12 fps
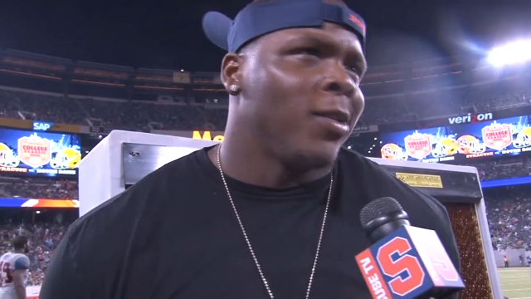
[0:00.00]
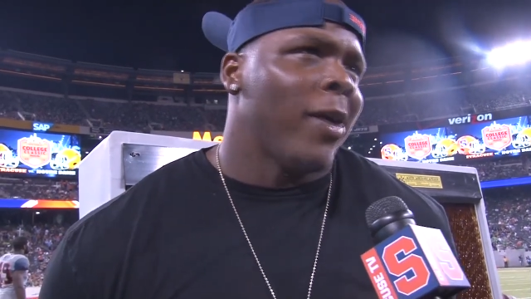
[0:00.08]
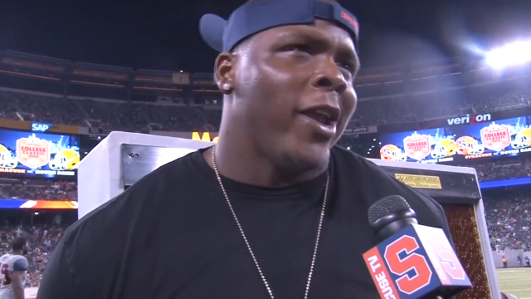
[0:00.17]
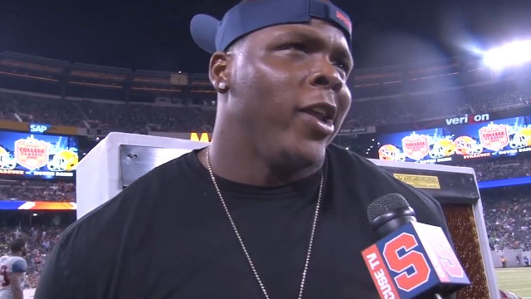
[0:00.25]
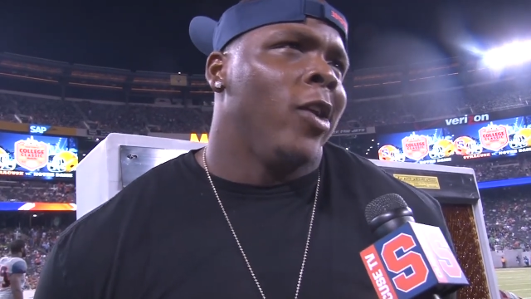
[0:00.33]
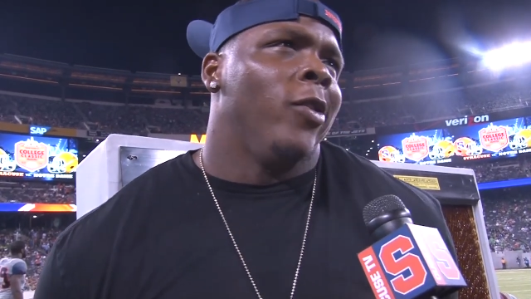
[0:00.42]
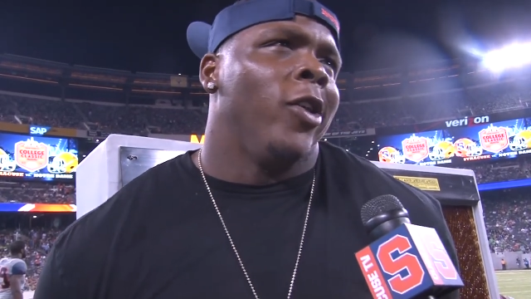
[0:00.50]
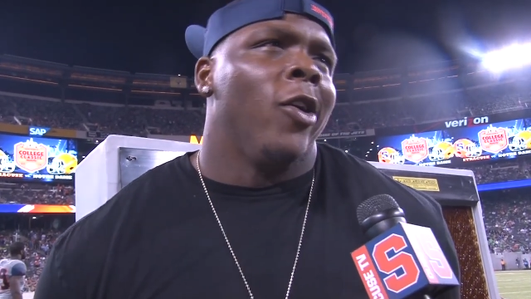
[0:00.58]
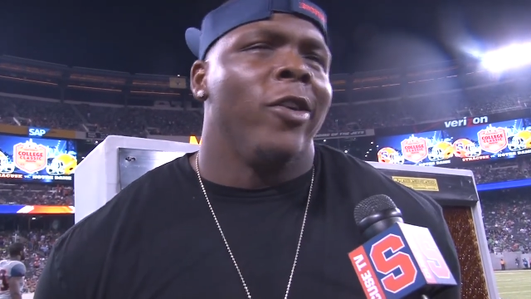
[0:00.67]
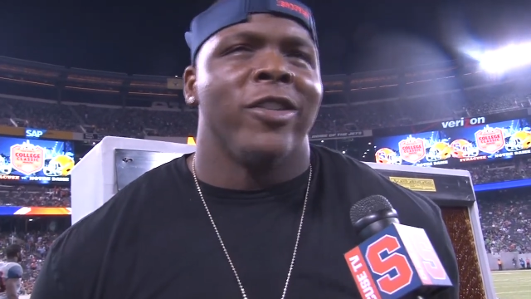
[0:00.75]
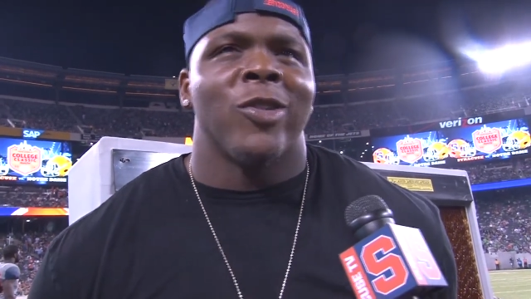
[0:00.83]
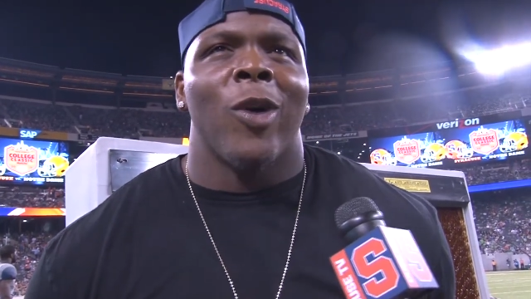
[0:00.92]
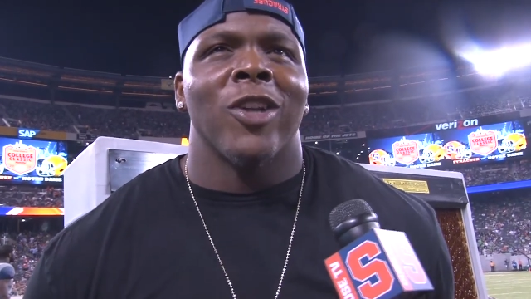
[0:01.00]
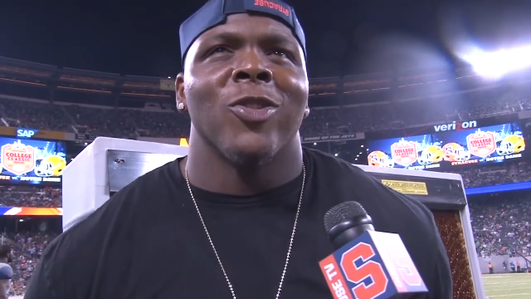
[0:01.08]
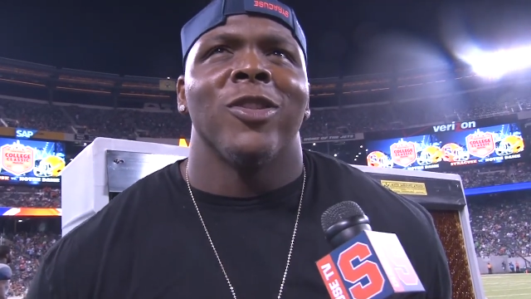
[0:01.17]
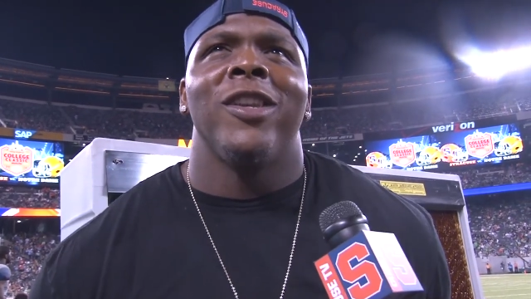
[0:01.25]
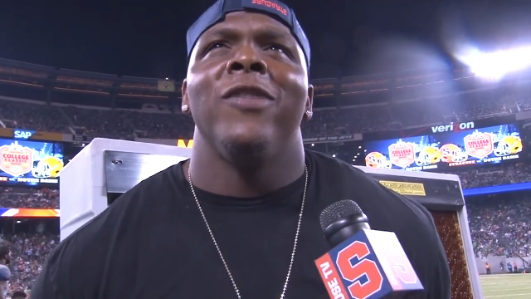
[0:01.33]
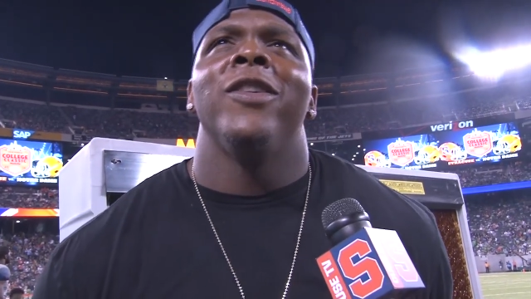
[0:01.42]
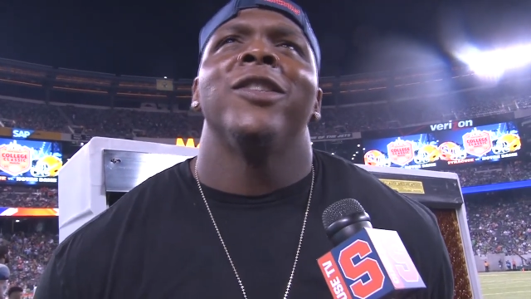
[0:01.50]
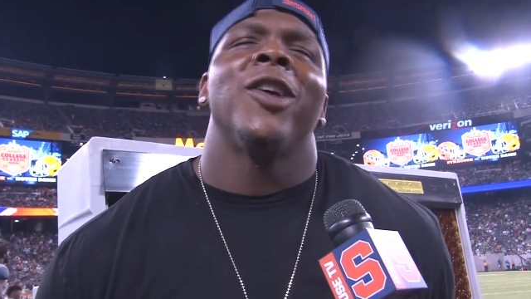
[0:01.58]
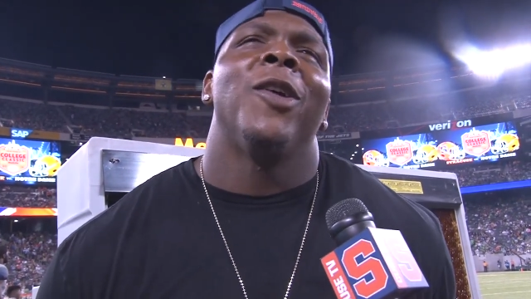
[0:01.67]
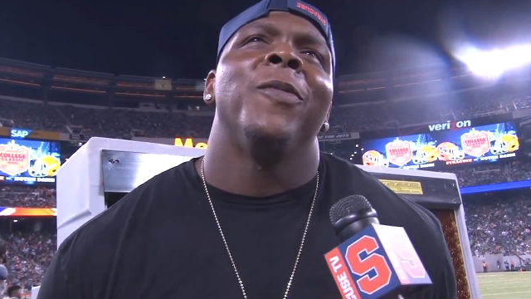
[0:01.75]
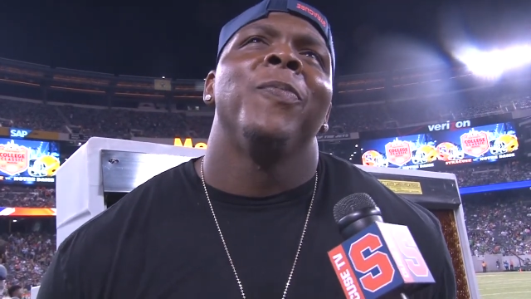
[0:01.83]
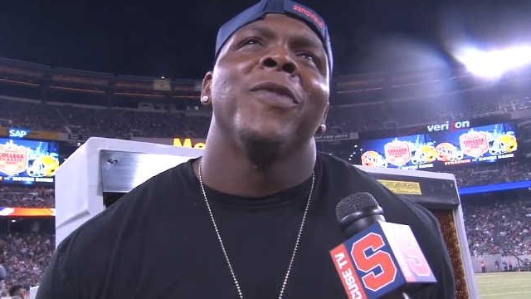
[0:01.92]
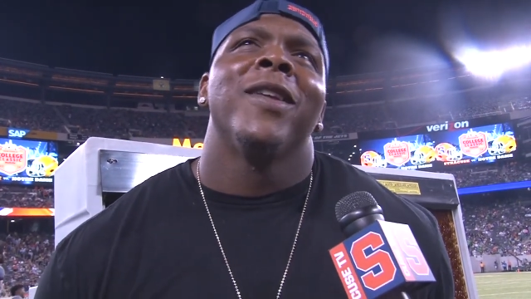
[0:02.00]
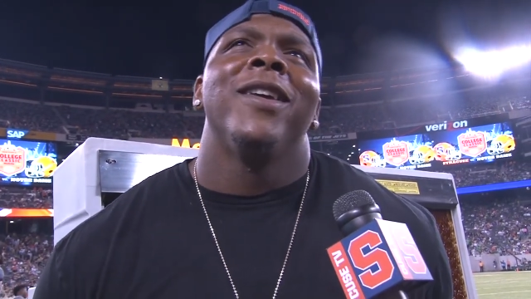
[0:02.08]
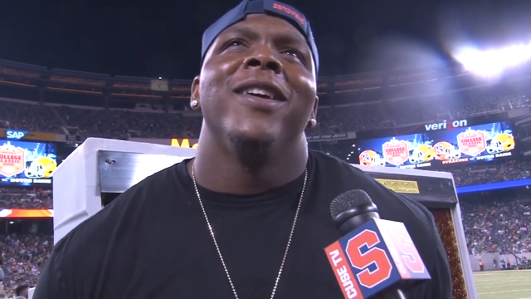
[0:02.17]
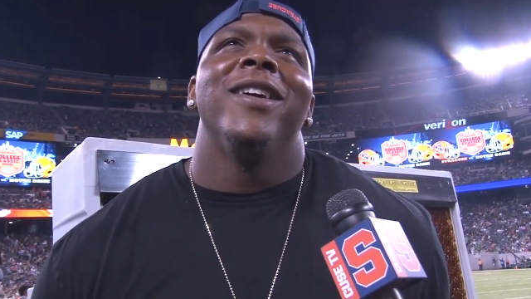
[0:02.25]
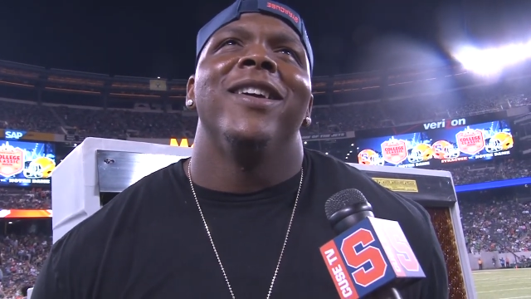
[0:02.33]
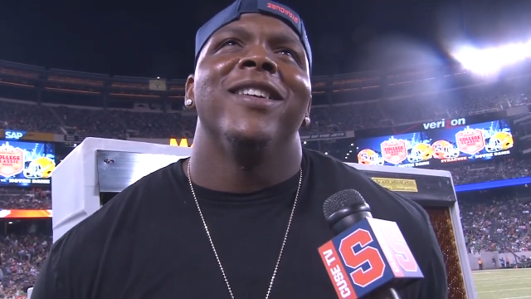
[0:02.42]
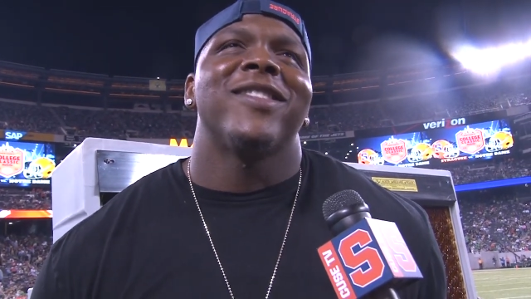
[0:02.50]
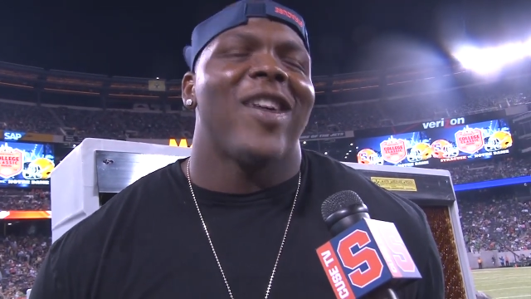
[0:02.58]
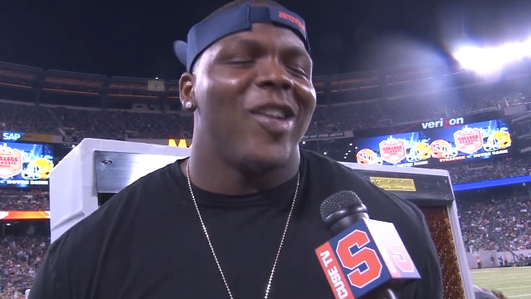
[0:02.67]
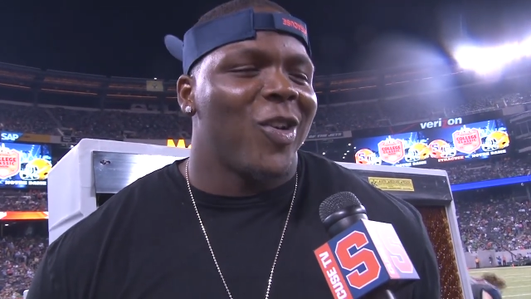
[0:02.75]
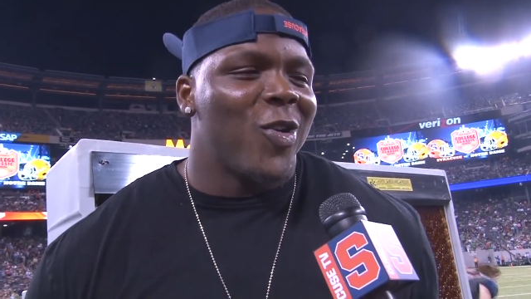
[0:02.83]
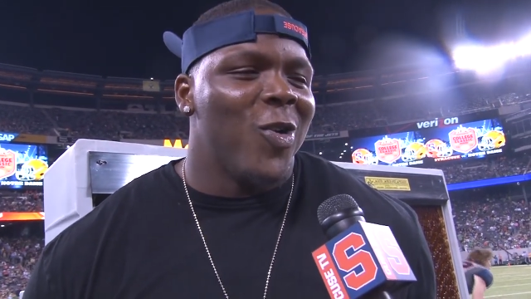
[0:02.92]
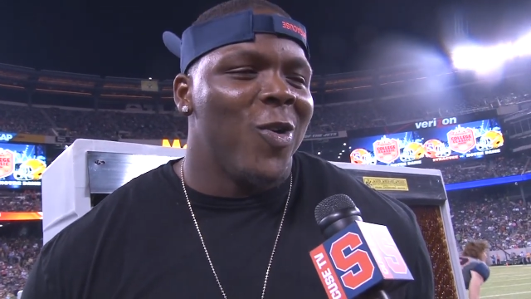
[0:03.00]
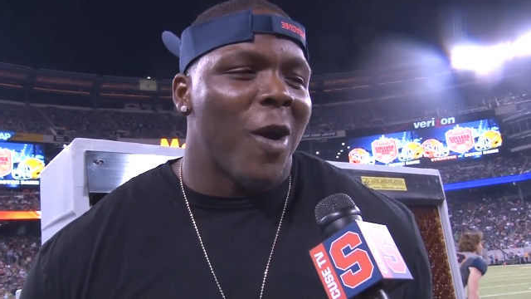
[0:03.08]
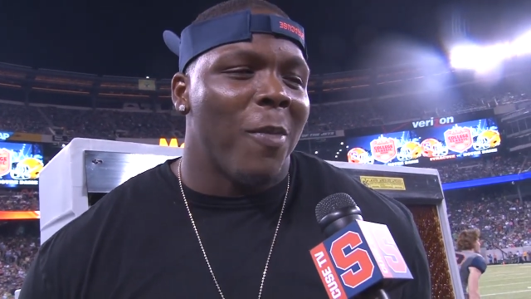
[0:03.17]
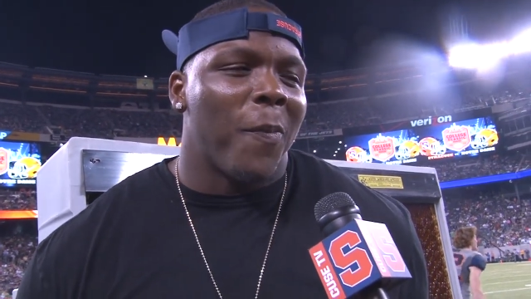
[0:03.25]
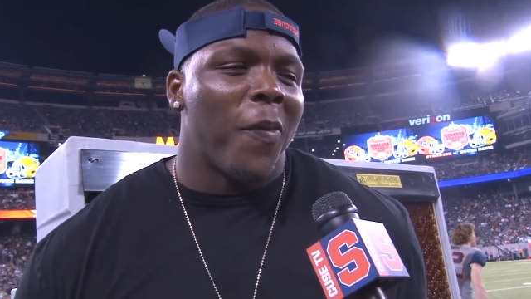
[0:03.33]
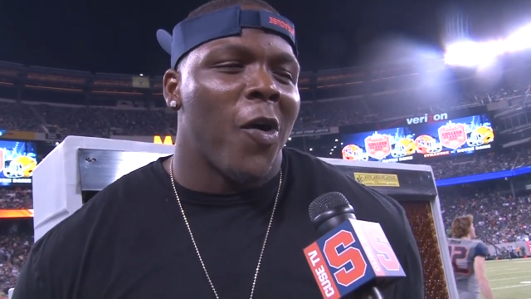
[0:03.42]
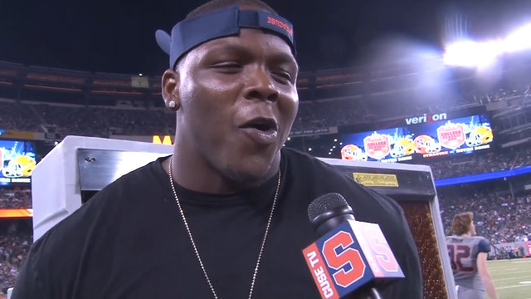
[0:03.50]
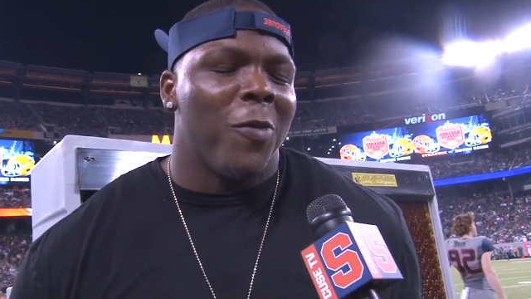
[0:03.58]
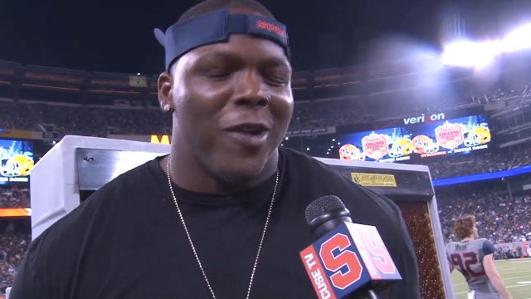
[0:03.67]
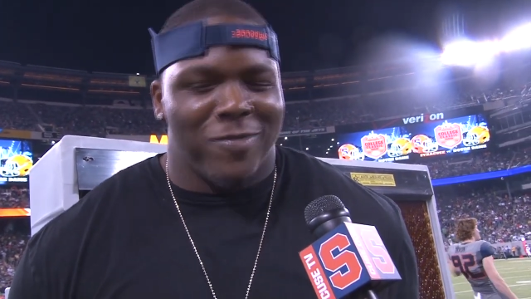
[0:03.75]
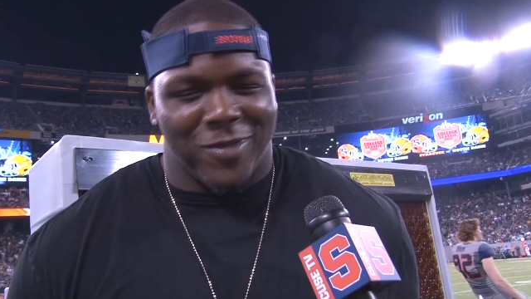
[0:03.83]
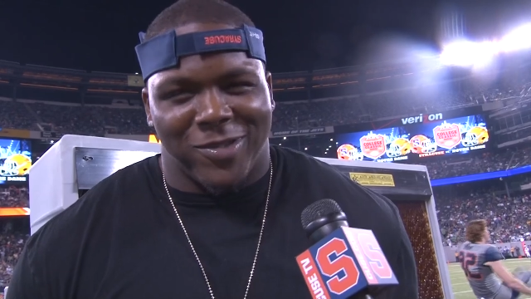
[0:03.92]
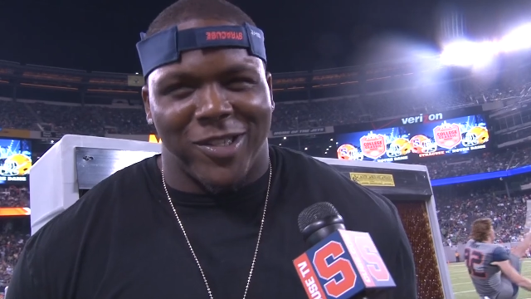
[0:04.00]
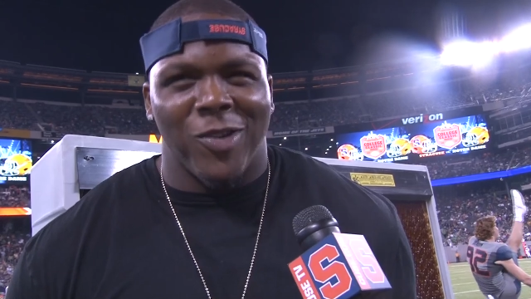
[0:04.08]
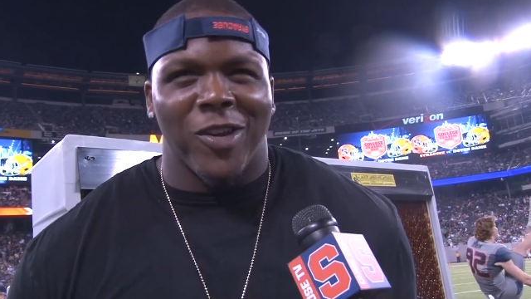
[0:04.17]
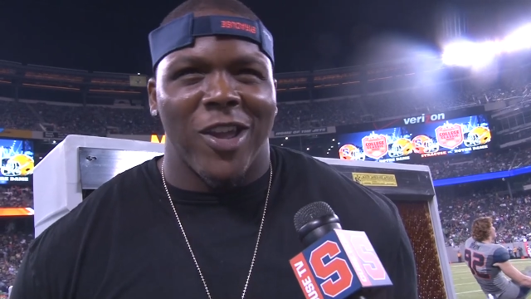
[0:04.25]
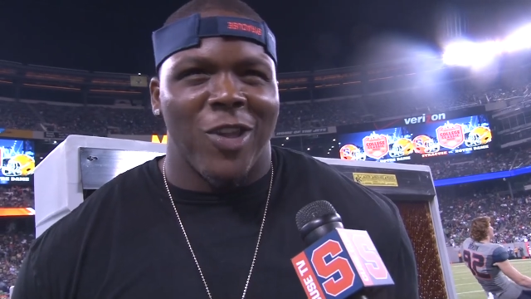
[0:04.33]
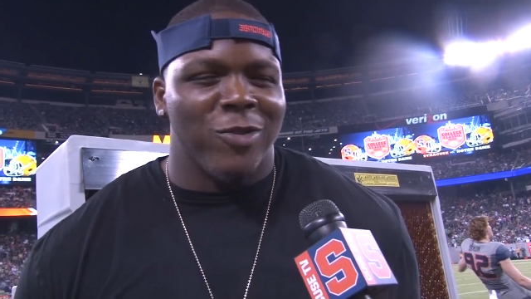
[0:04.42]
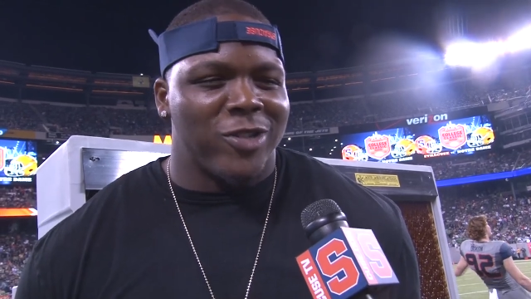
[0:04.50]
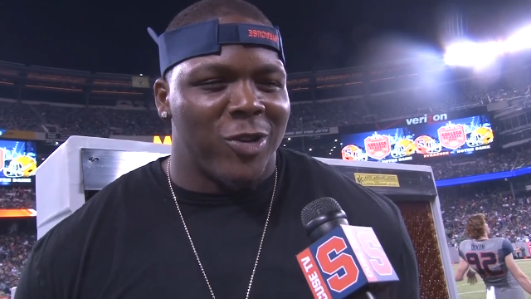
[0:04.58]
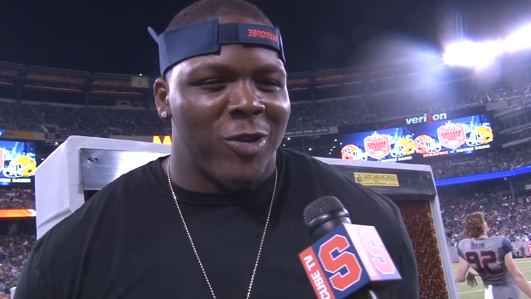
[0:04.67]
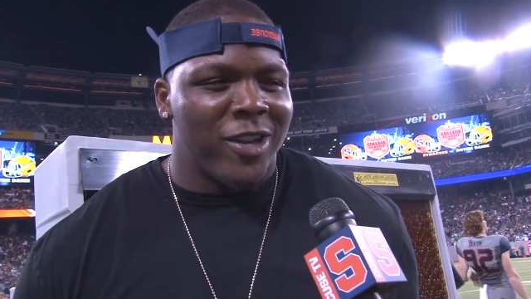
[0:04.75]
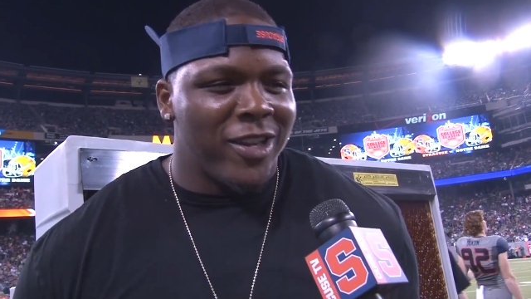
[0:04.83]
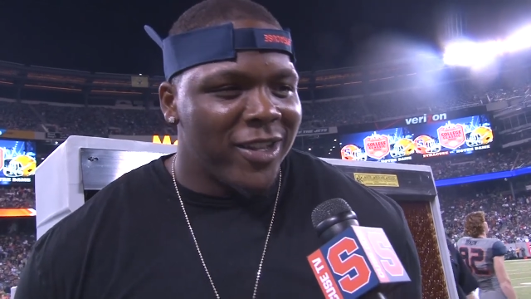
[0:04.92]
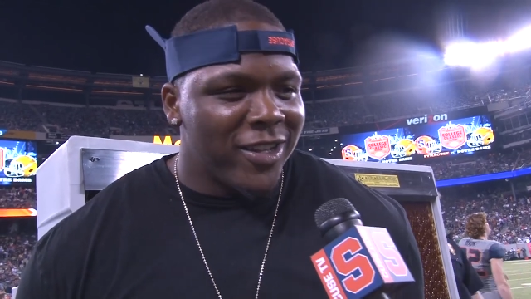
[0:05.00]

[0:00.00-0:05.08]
Somebody you don't know, you just watch on T V. So it's kind of cool. I'm a pro, but I'm, I'm still getting used to it.